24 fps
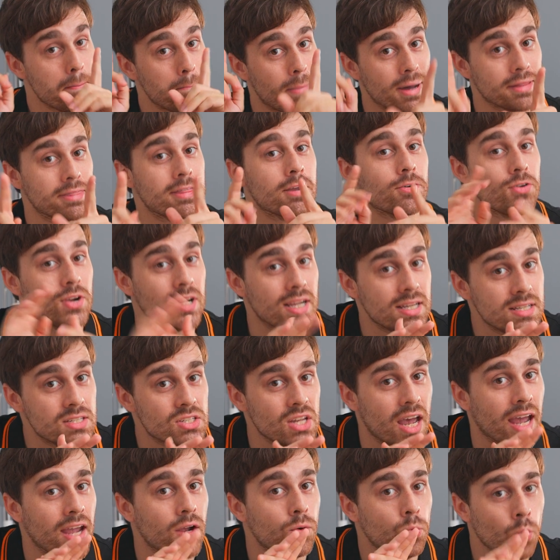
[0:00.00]
But there
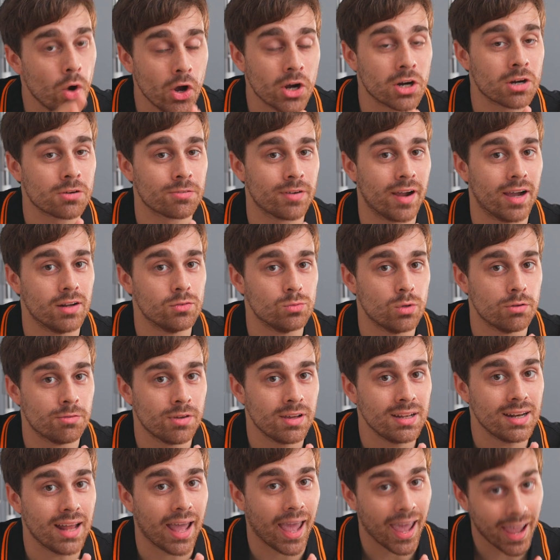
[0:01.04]
is a workaround with
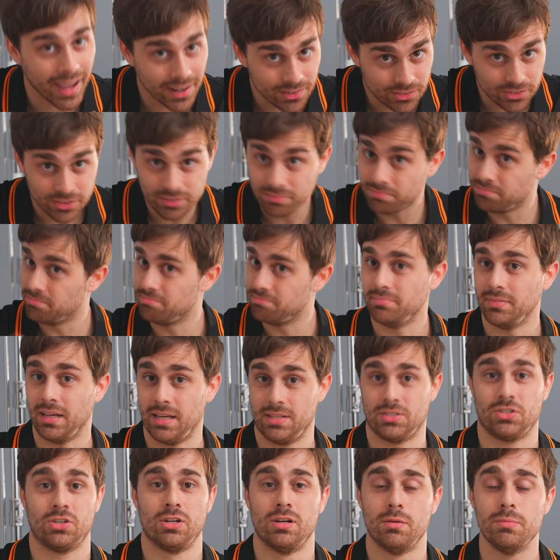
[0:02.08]
it, and
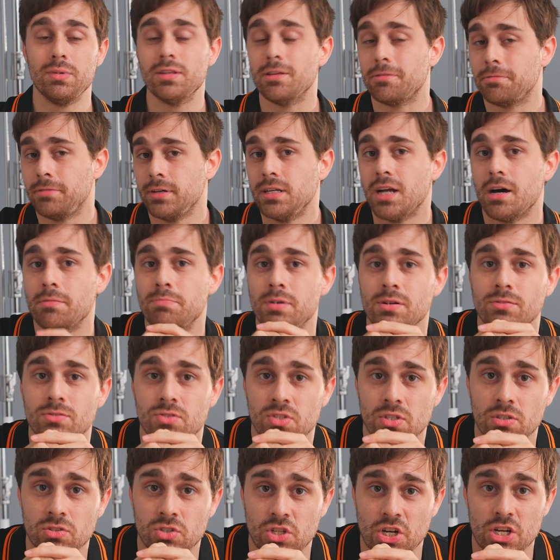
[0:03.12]
it's going to be the thing I've been
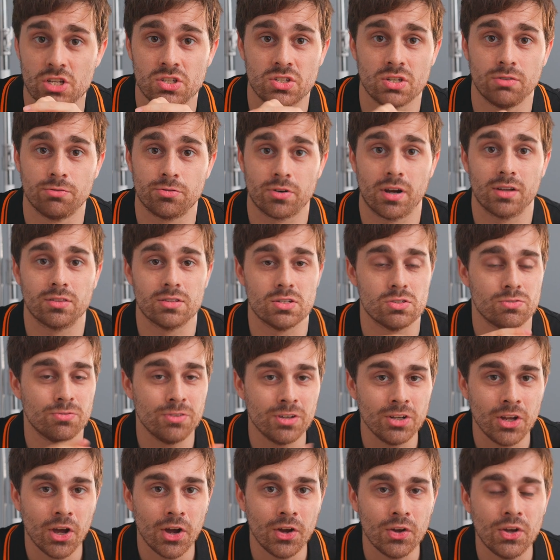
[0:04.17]
suggesting throughout this
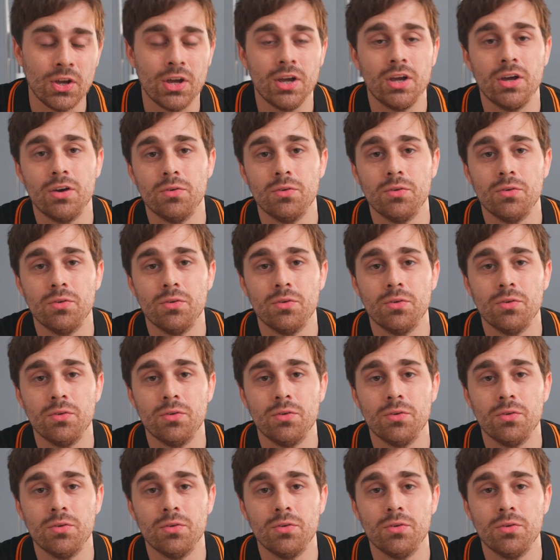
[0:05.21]
video,